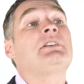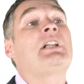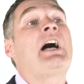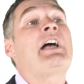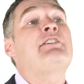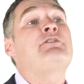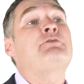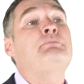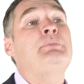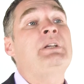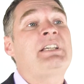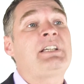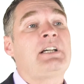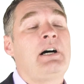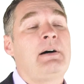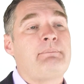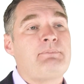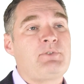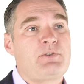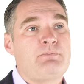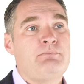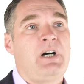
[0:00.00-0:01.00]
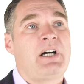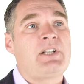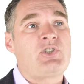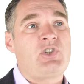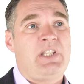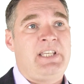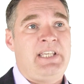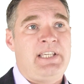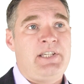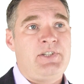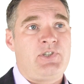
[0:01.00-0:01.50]
life becomes
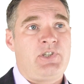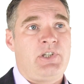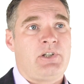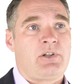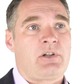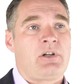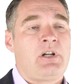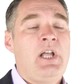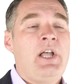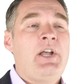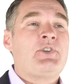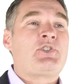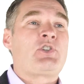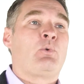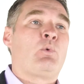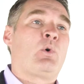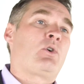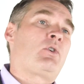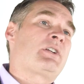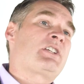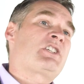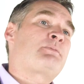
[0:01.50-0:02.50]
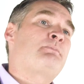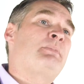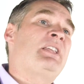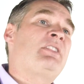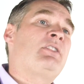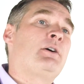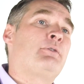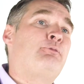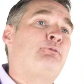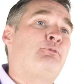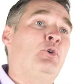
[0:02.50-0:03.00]
much easier. So we're going to
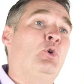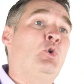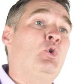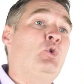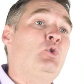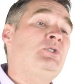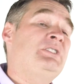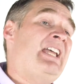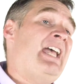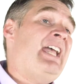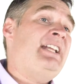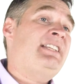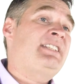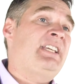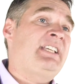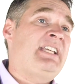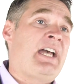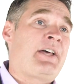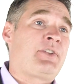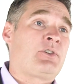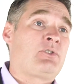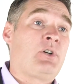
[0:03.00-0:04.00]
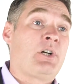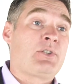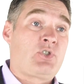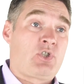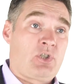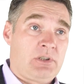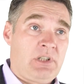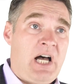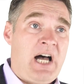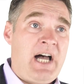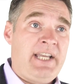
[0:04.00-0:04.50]
spend the full day together on
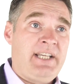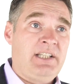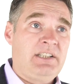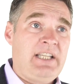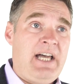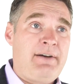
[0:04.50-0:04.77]
July